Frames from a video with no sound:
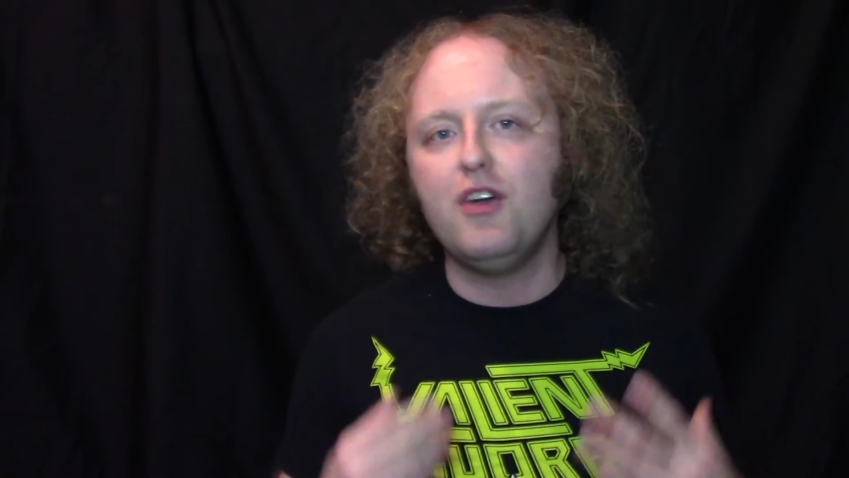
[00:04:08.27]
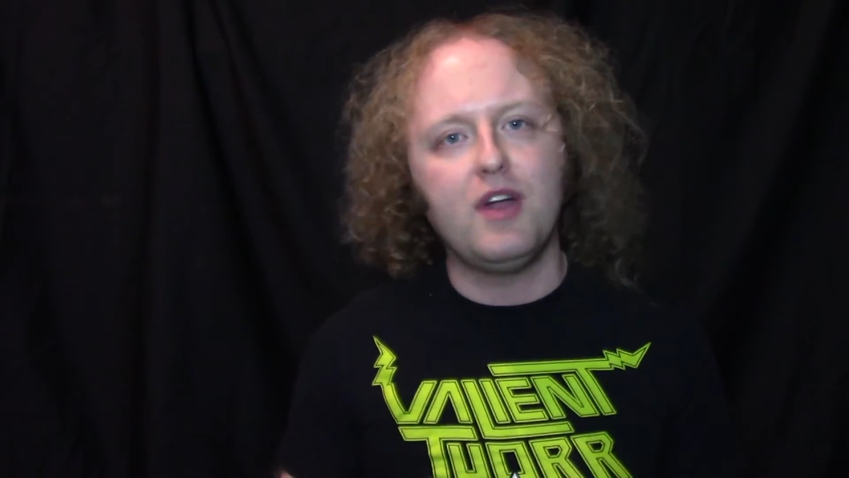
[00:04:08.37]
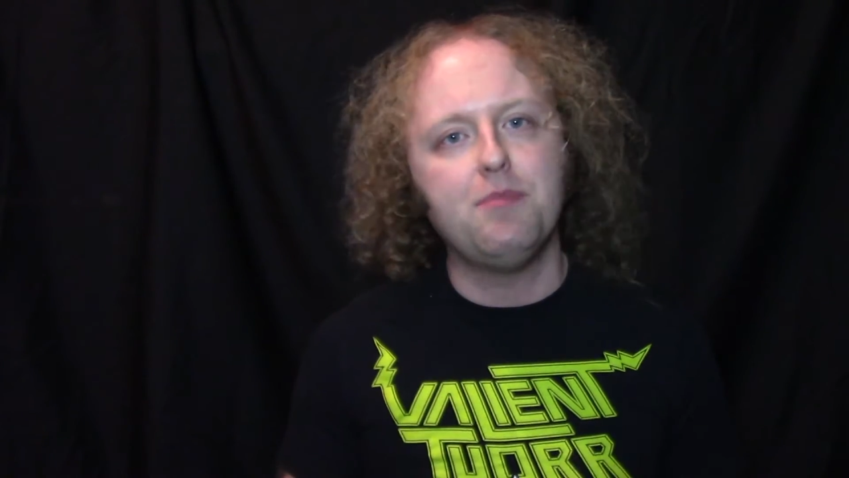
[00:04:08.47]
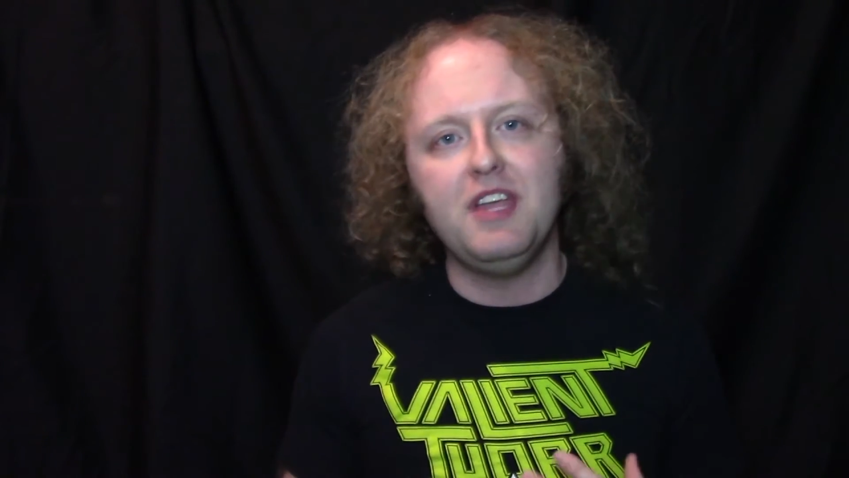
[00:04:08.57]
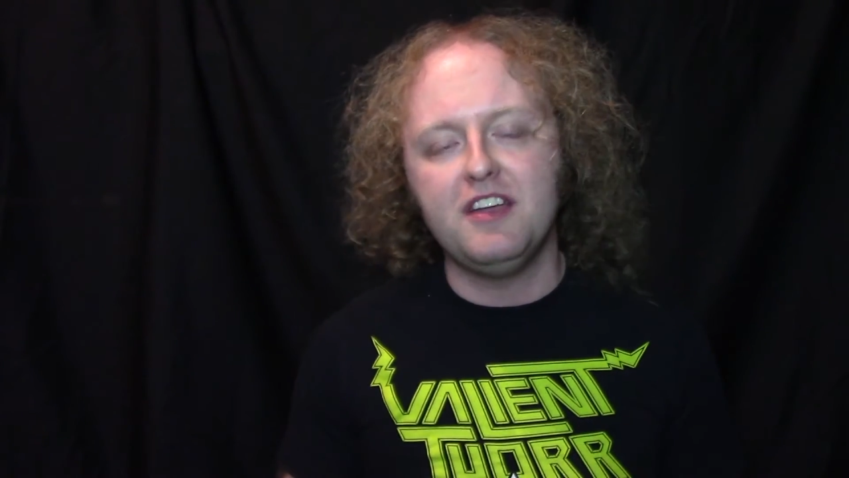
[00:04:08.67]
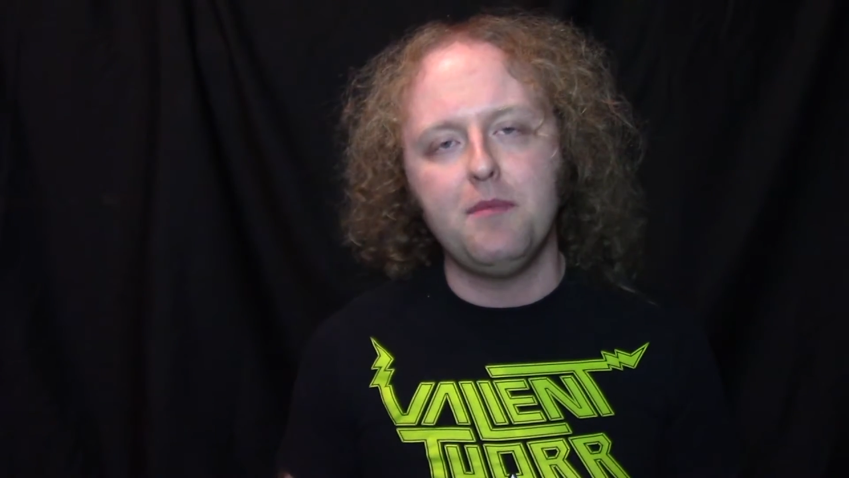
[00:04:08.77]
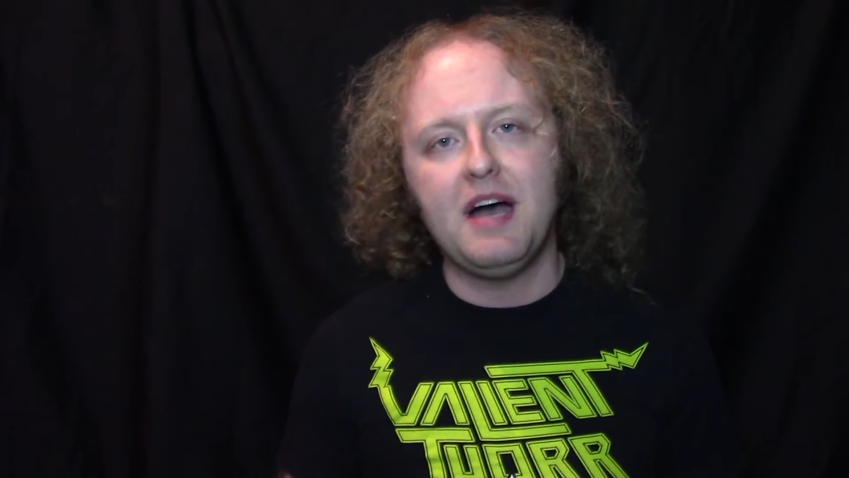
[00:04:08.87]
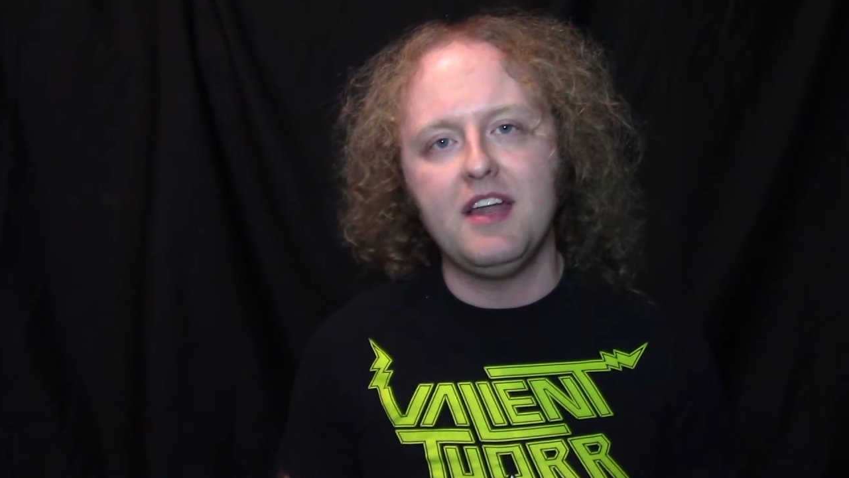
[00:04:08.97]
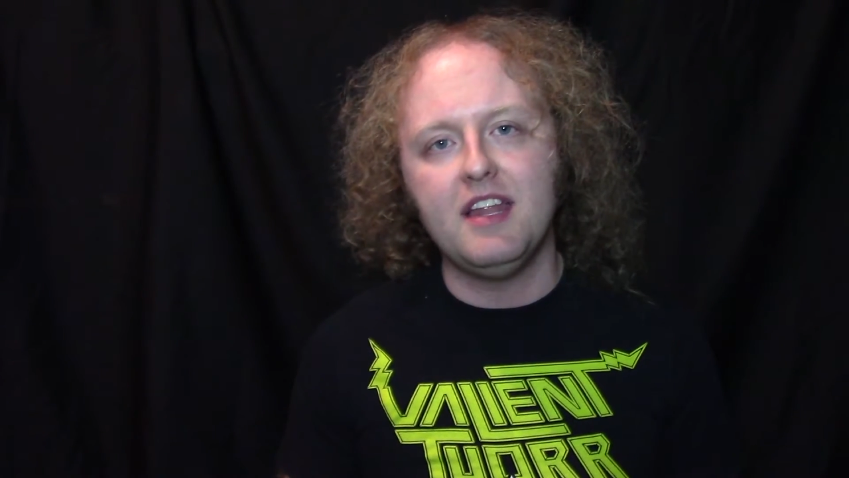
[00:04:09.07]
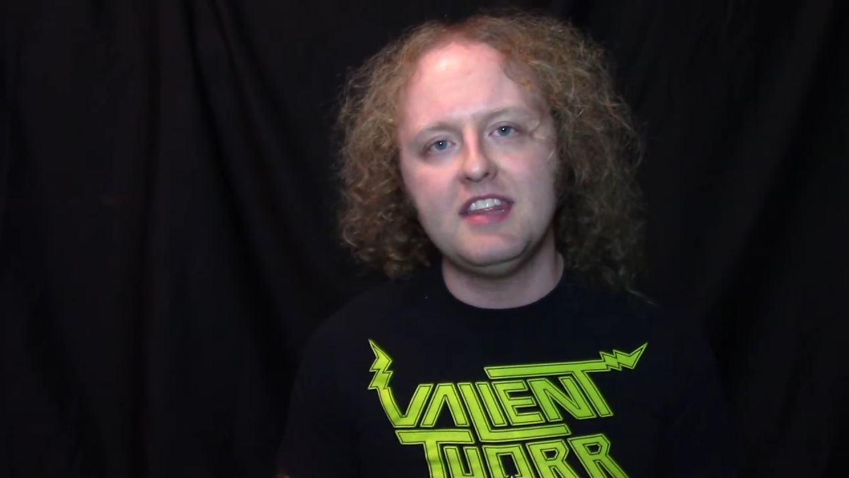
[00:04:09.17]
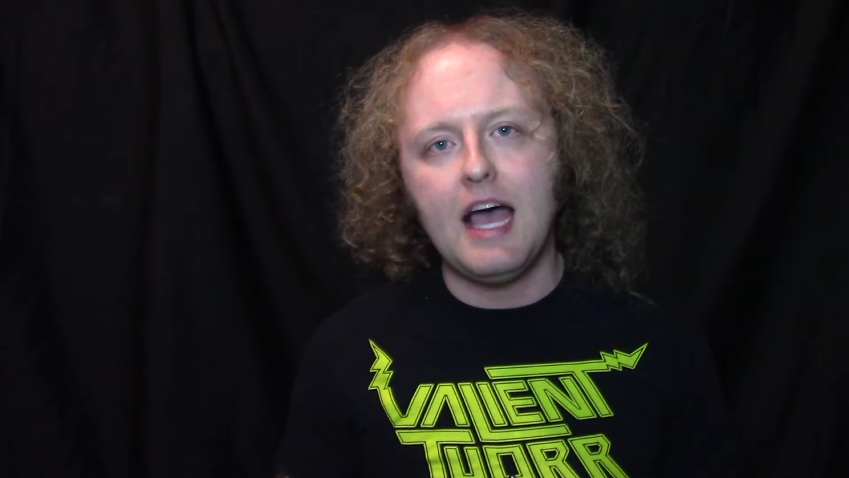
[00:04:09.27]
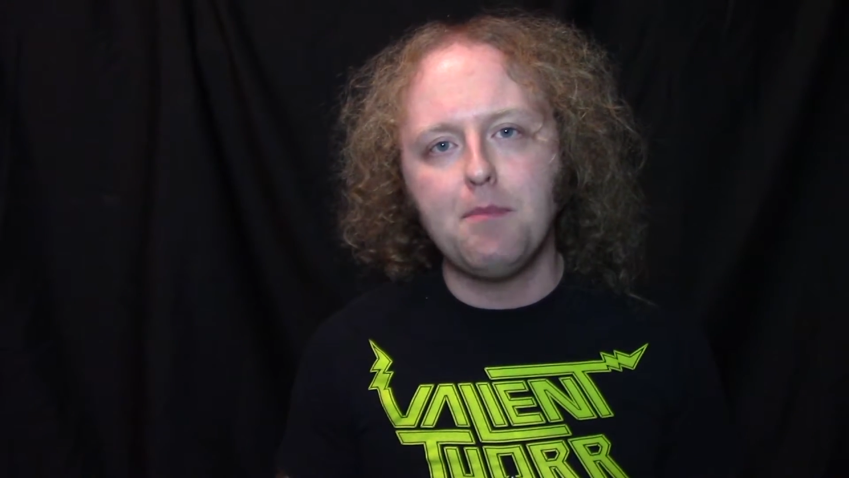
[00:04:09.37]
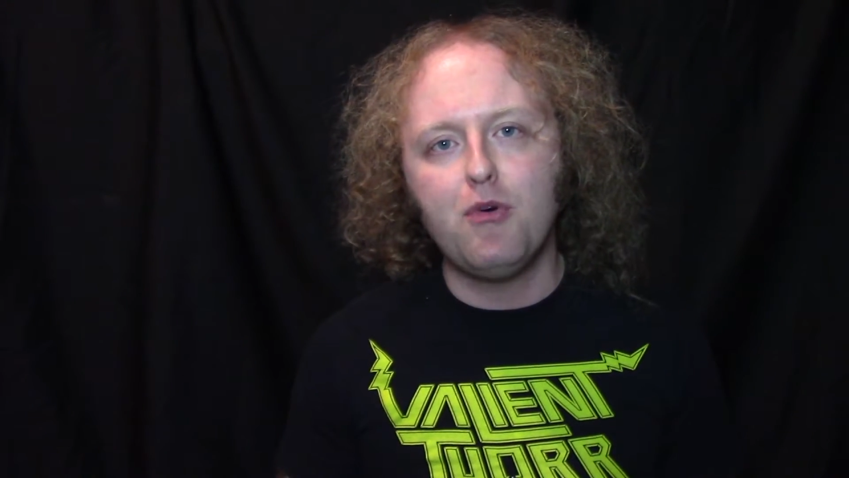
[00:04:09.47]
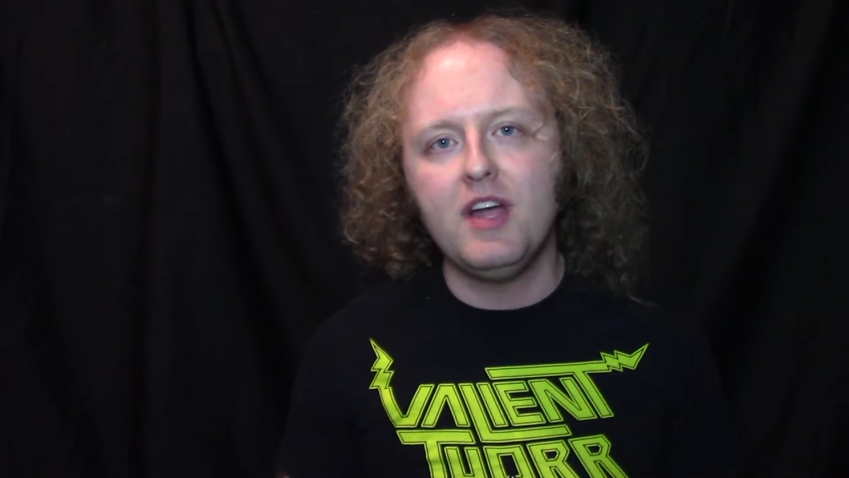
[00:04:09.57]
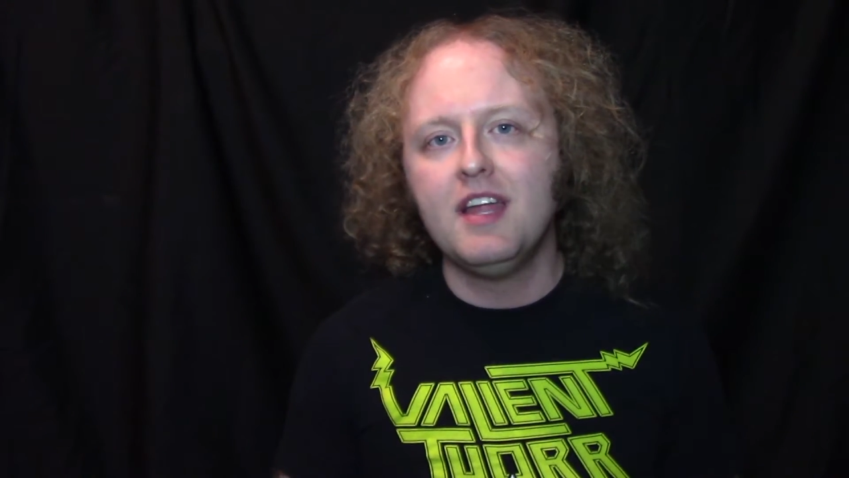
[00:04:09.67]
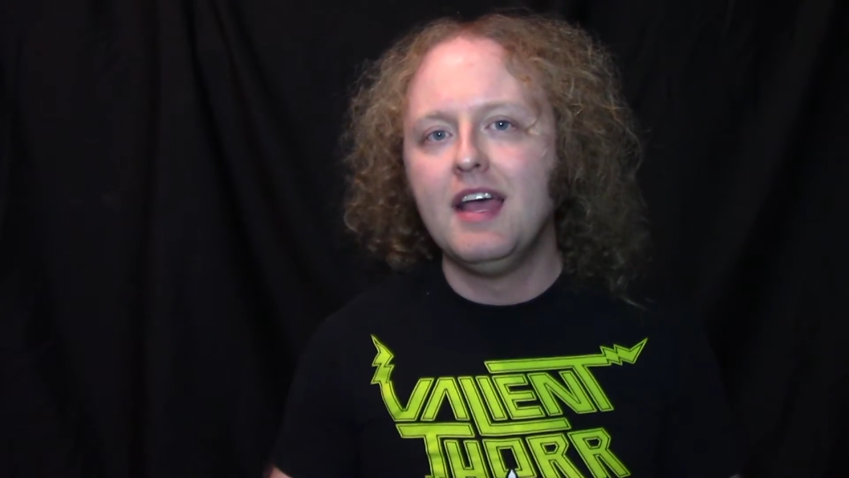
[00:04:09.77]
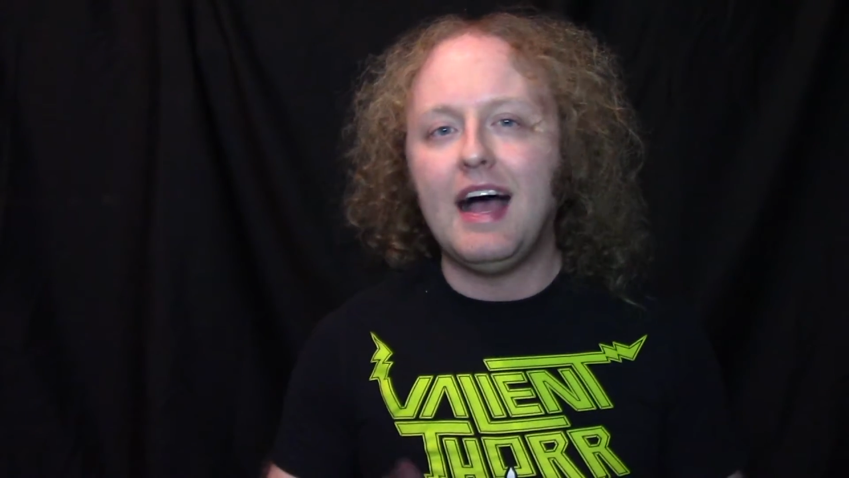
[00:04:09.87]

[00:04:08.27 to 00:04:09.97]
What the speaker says: know what I'm thinking about it at that point.